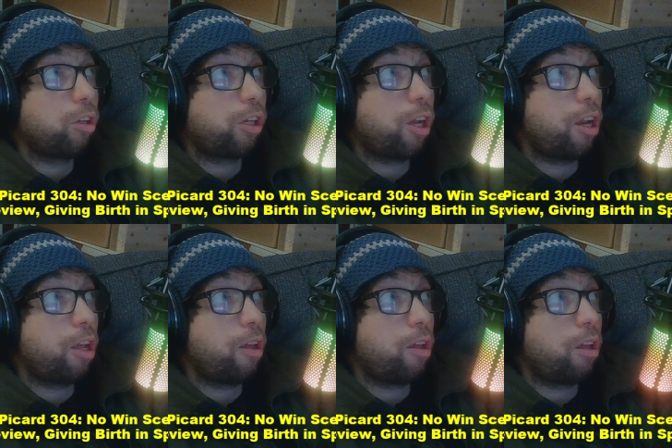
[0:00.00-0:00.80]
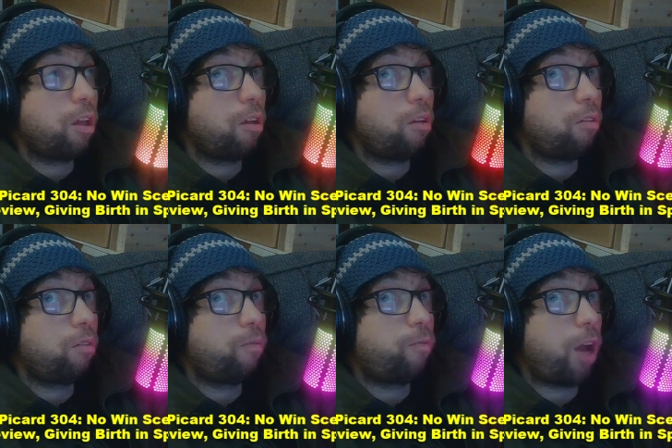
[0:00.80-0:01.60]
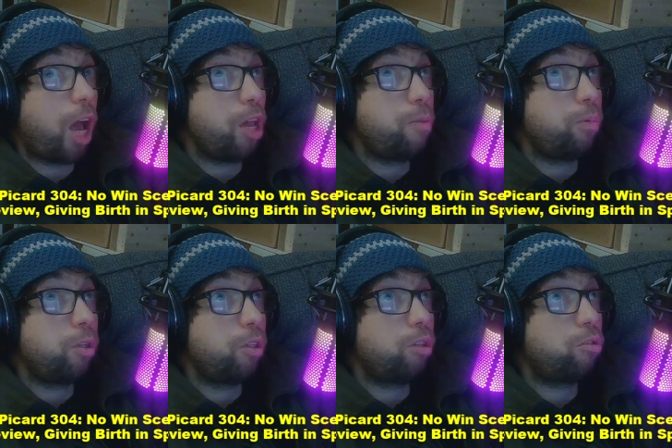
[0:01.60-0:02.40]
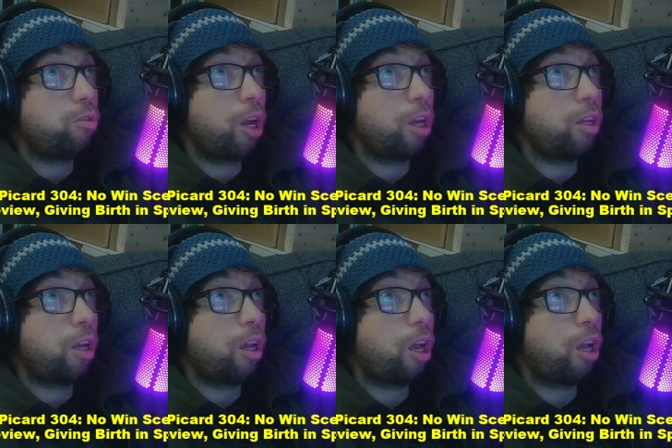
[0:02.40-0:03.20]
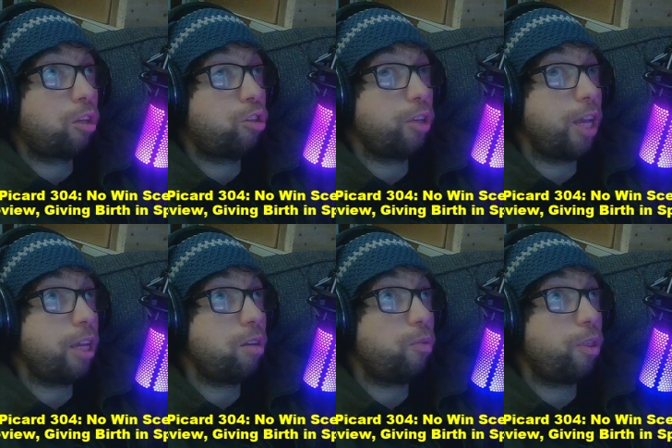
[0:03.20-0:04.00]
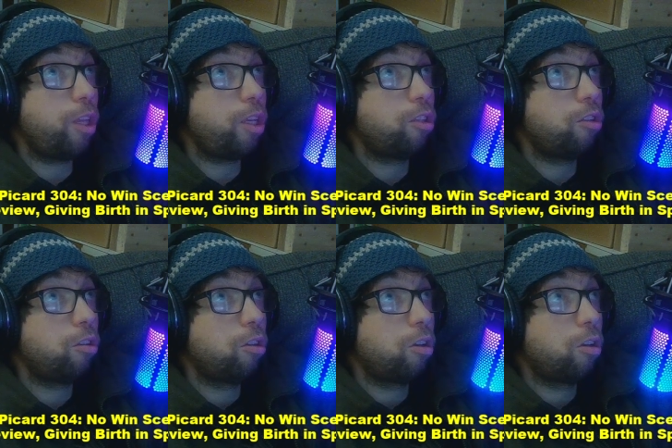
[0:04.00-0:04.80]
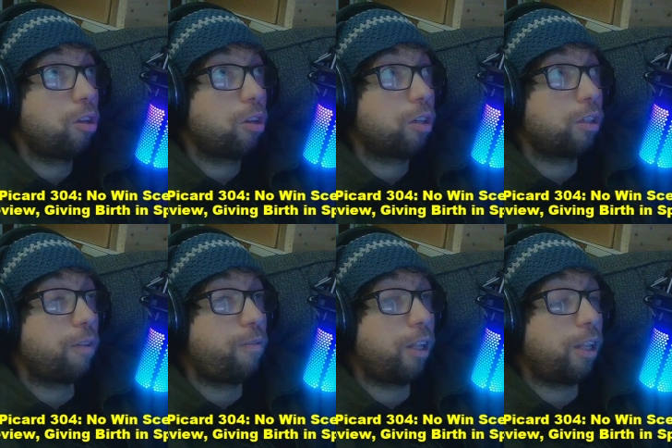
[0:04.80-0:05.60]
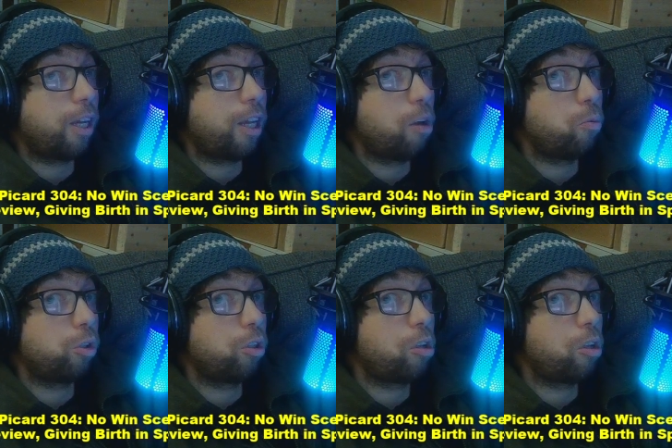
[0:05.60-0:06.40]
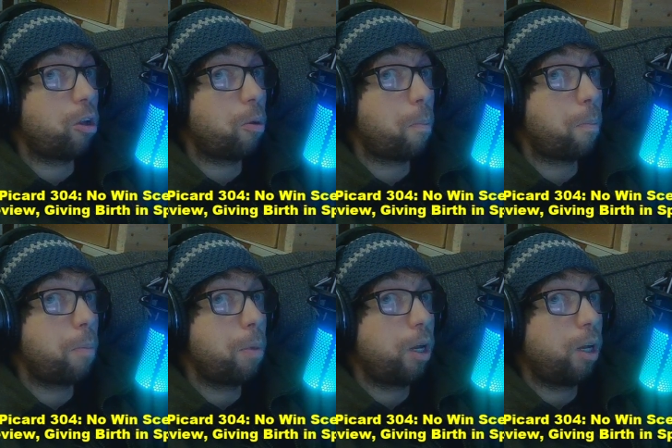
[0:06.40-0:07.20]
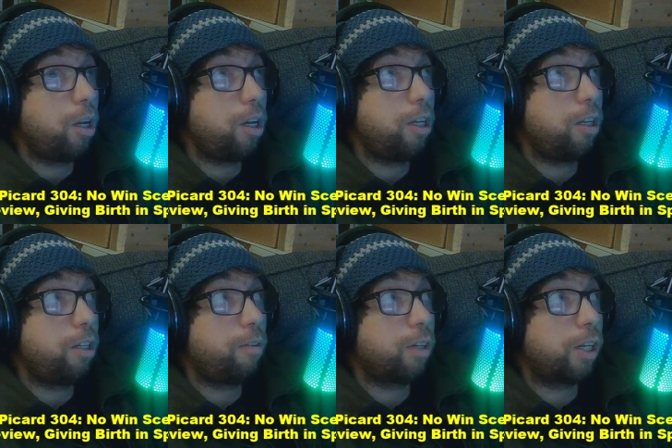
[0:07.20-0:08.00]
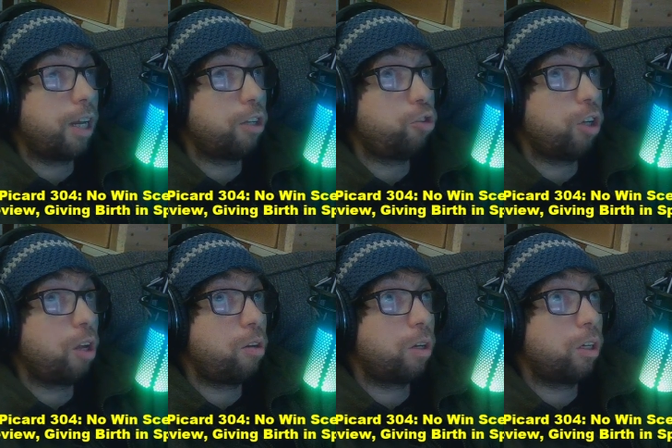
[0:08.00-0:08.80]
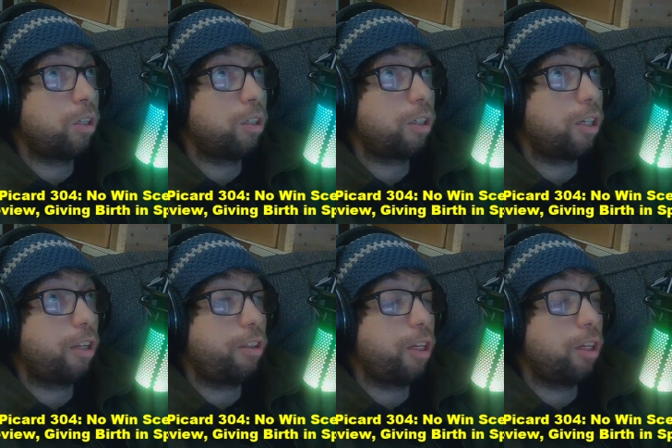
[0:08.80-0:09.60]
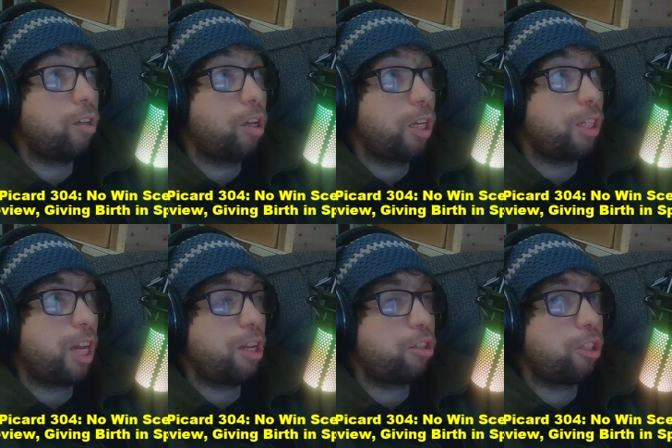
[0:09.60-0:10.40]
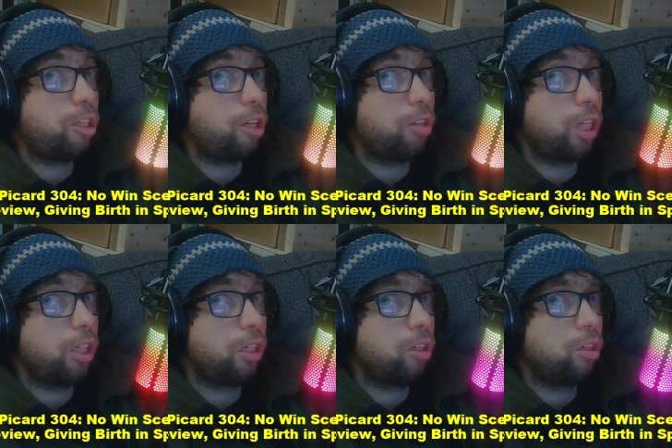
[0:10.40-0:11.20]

kind of uh, vibe you're trying to uh, create with this. Because I felt like I was um, in a different kind of genre kind of thing, not necessarily